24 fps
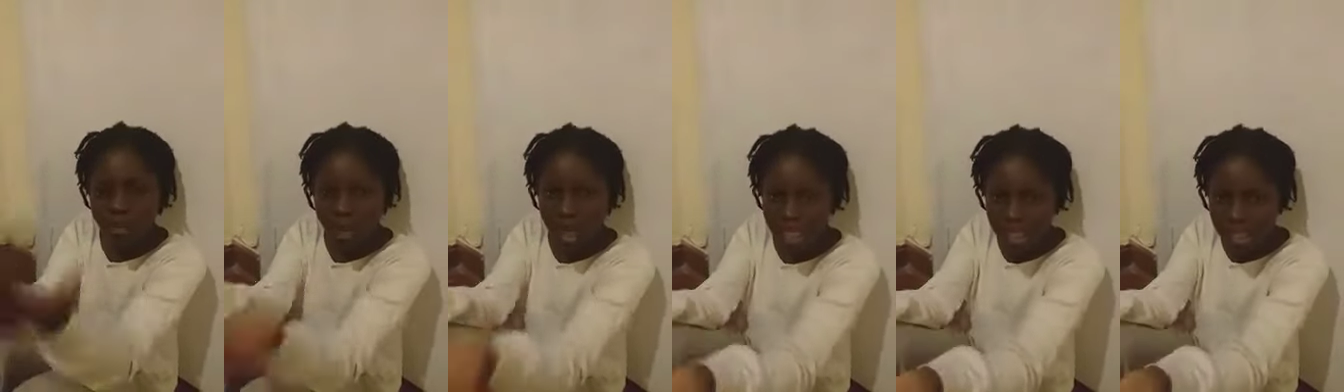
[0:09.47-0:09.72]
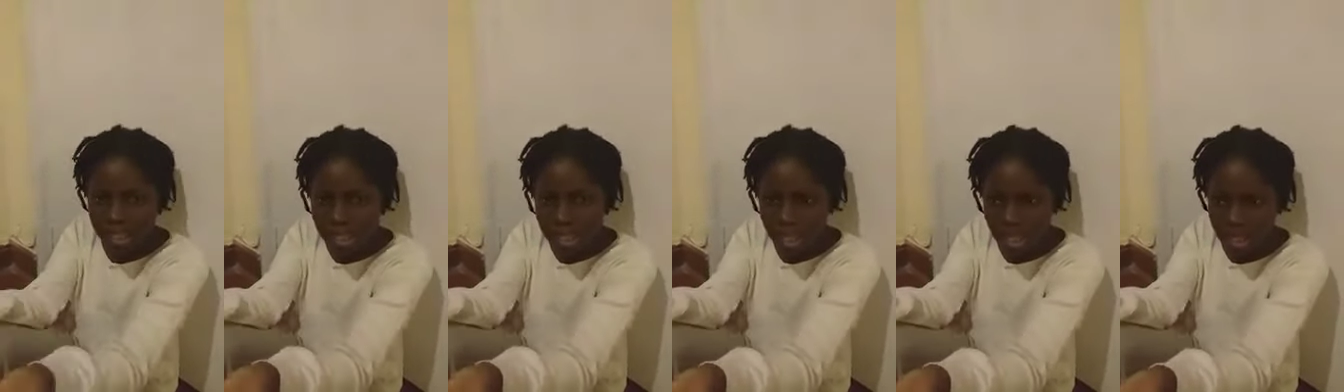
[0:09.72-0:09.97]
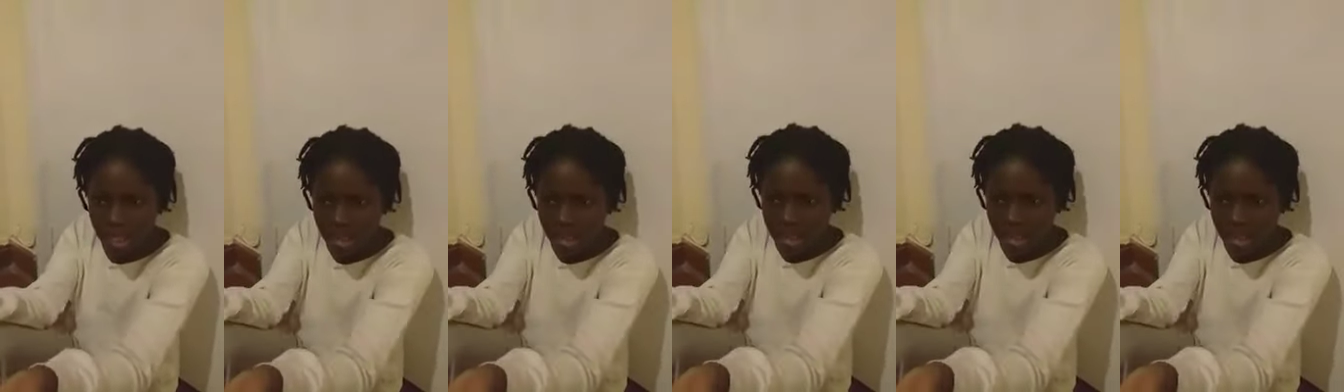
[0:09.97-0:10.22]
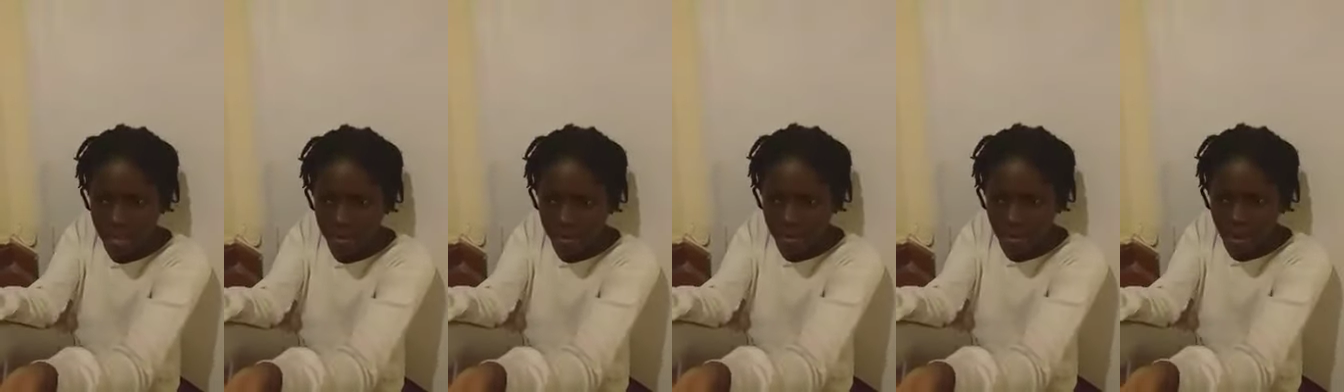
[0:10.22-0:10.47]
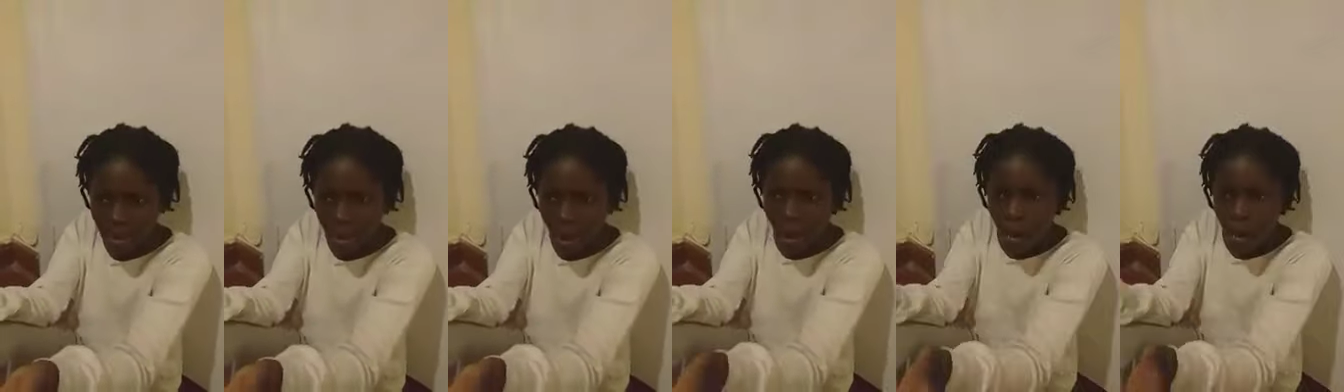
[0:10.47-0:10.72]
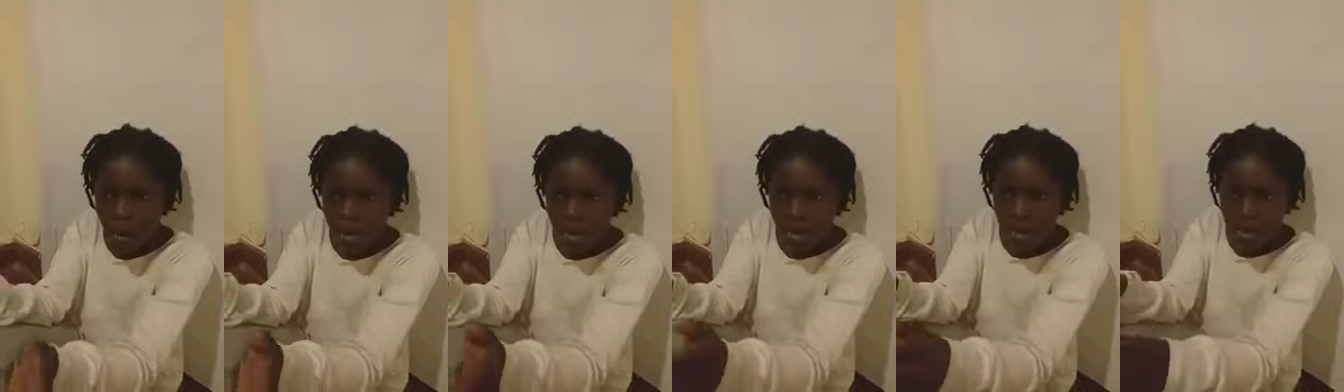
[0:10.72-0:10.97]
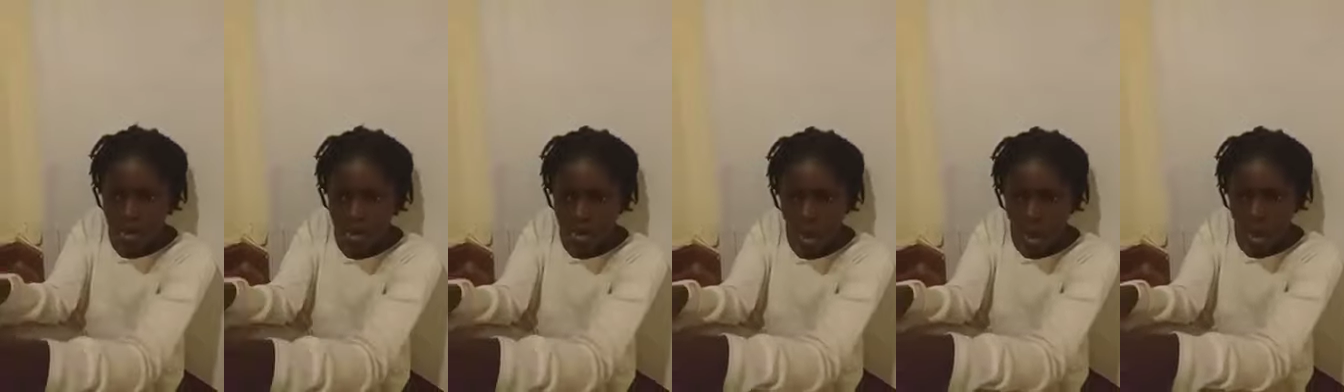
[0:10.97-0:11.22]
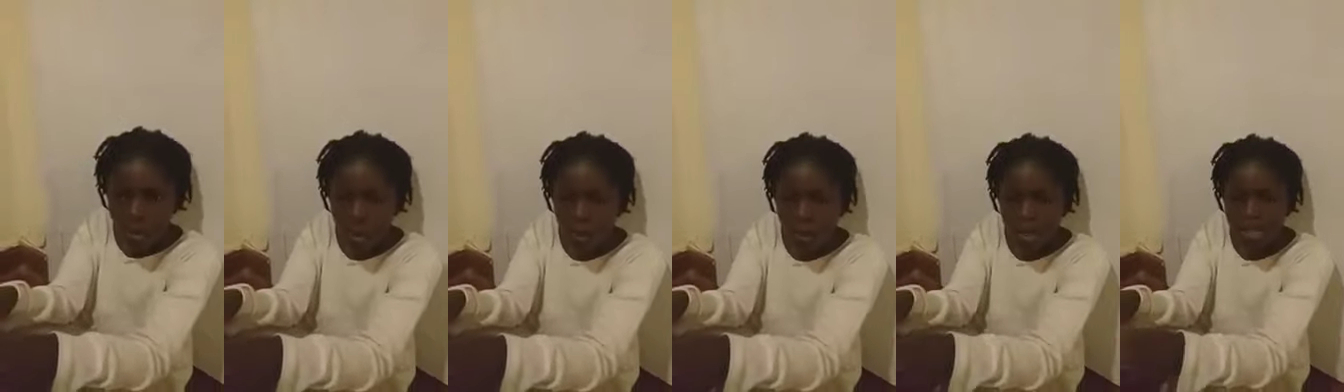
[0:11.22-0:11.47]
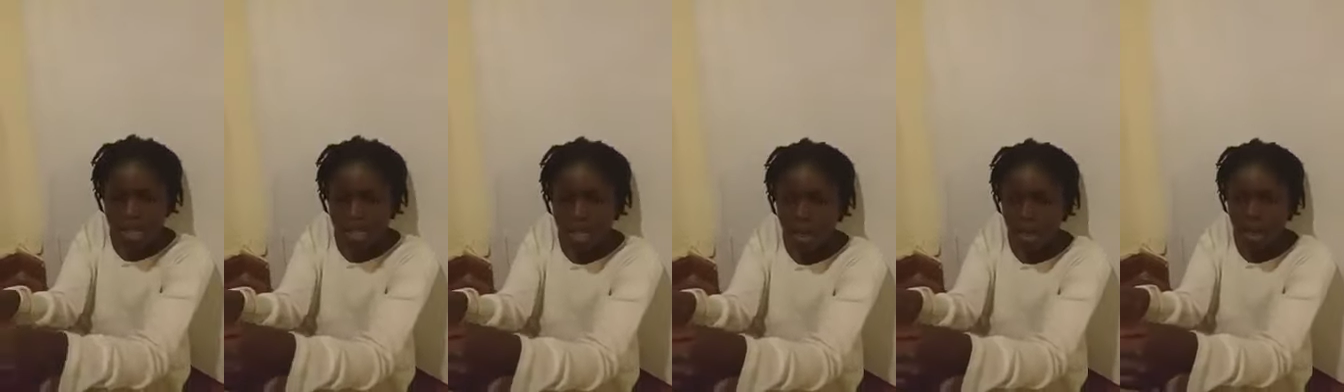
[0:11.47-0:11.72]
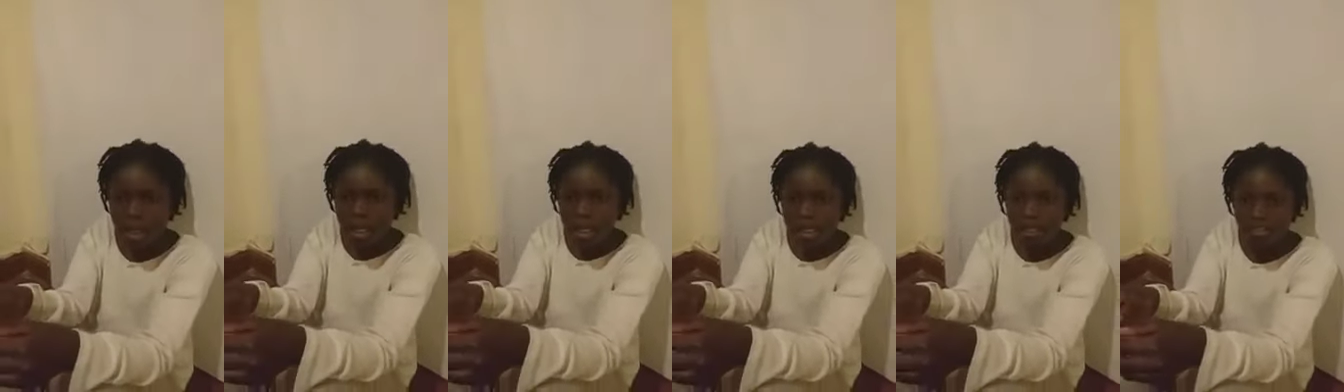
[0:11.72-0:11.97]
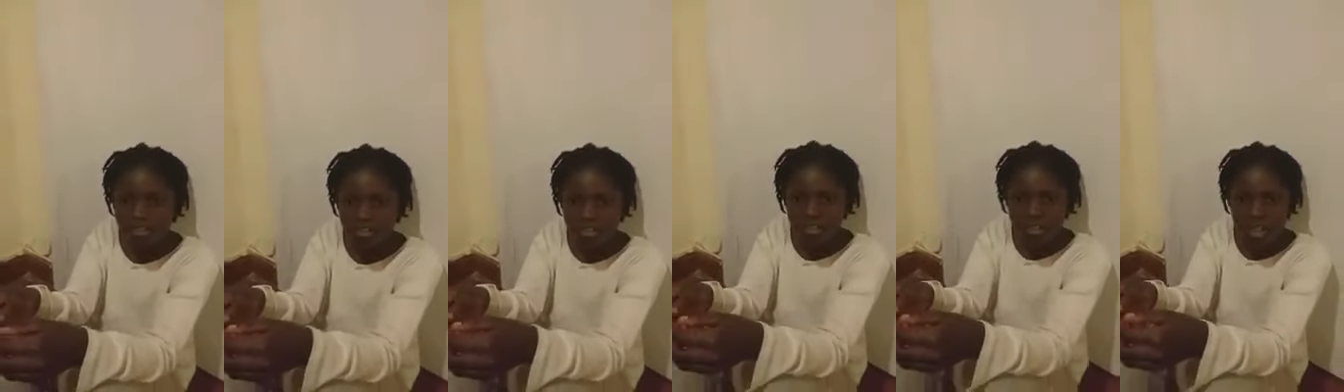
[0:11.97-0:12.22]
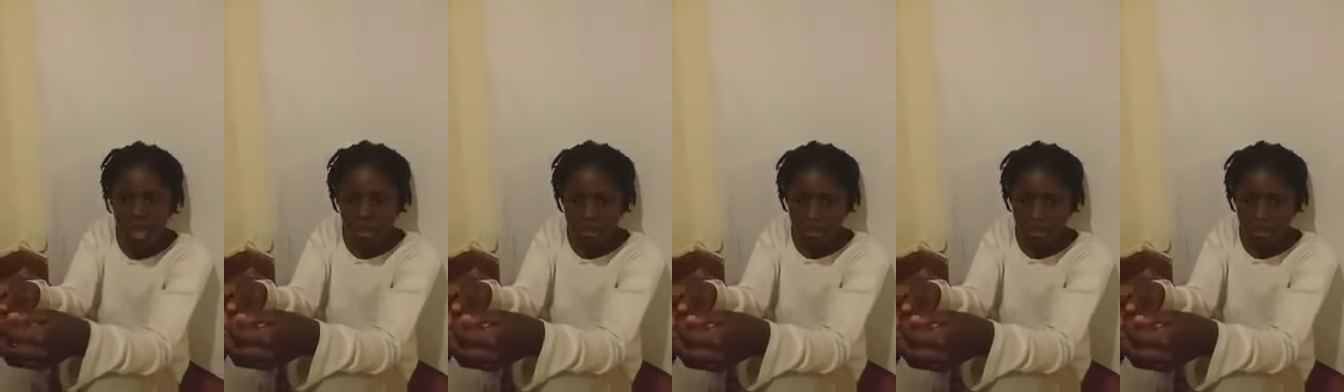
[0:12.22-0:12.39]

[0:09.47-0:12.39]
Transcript: pastors. So when the collection